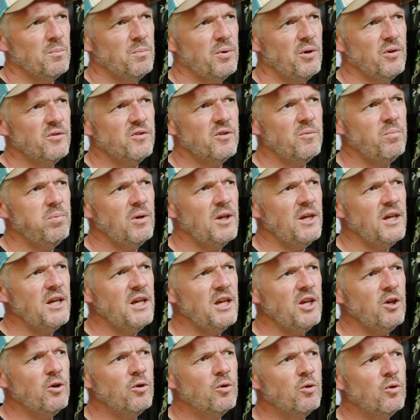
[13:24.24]

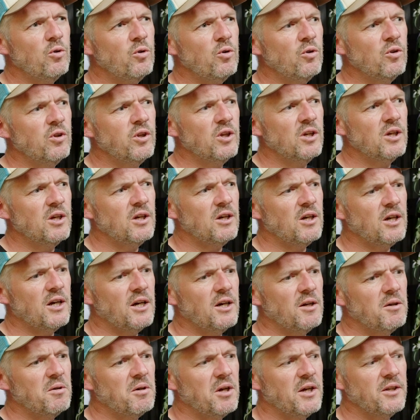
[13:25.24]
possibly, or that,
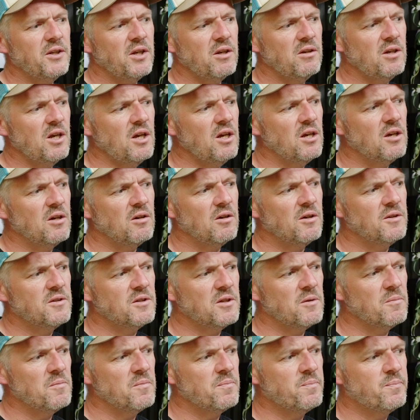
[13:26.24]
I don't know.
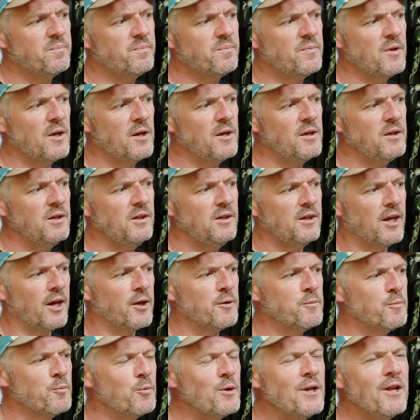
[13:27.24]
You know,
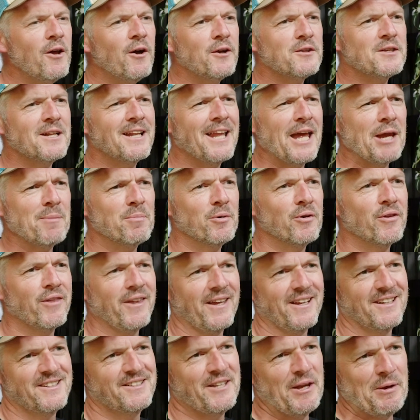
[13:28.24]
we like to label
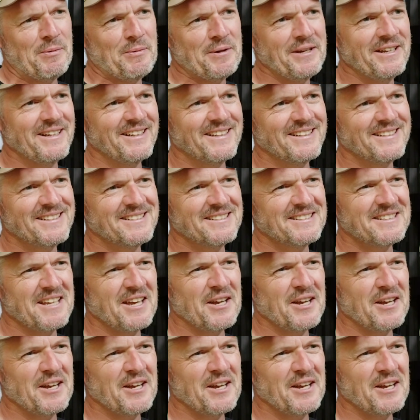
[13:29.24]
things, don't we? So,